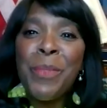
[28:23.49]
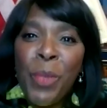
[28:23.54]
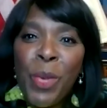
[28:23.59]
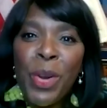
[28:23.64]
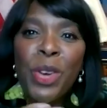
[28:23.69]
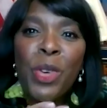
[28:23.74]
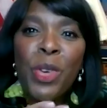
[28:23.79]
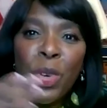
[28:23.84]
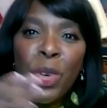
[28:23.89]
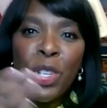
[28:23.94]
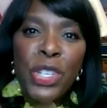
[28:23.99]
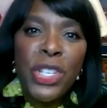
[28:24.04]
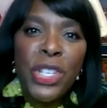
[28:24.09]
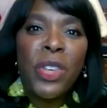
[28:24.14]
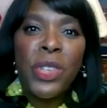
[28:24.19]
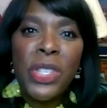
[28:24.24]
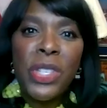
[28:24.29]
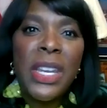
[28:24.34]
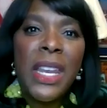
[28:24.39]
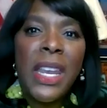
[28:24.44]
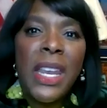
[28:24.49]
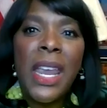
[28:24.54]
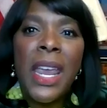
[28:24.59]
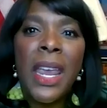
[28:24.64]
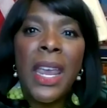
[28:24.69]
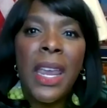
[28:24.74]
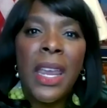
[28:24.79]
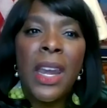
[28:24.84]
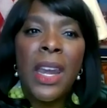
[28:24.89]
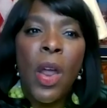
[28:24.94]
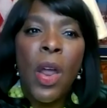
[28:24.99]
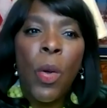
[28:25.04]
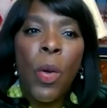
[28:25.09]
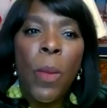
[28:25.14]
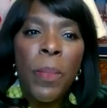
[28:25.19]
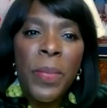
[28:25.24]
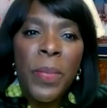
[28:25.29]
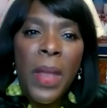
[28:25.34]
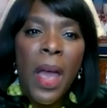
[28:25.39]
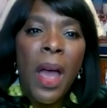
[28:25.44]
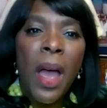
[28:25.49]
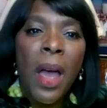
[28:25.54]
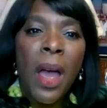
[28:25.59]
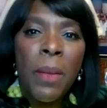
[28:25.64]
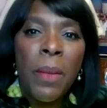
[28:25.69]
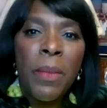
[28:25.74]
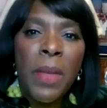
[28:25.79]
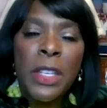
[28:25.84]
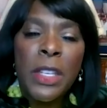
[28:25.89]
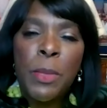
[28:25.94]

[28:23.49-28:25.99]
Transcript: We're still seeing, you know,